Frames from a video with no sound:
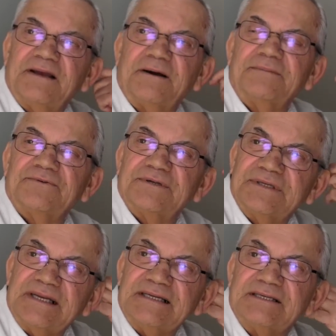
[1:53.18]
come to us
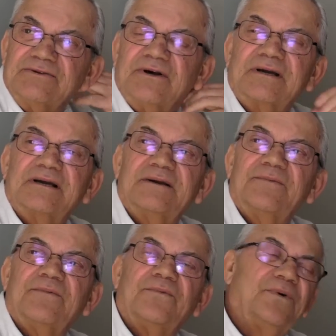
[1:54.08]
and they says, look,
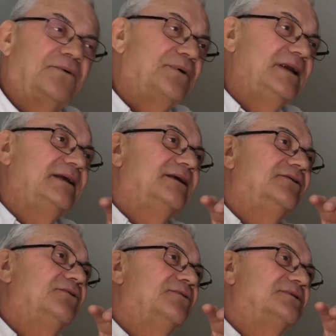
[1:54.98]
what we need to
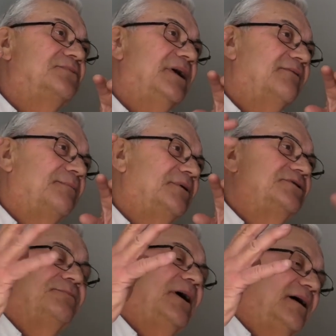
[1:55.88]
do is we have a bunch
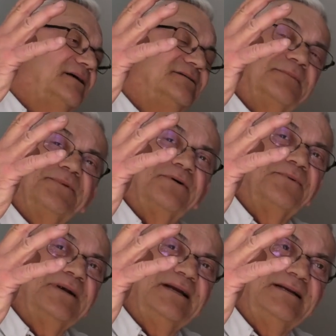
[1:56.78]
of bodies up there.
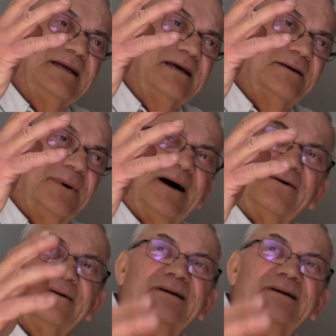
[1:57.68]
We need to get them out.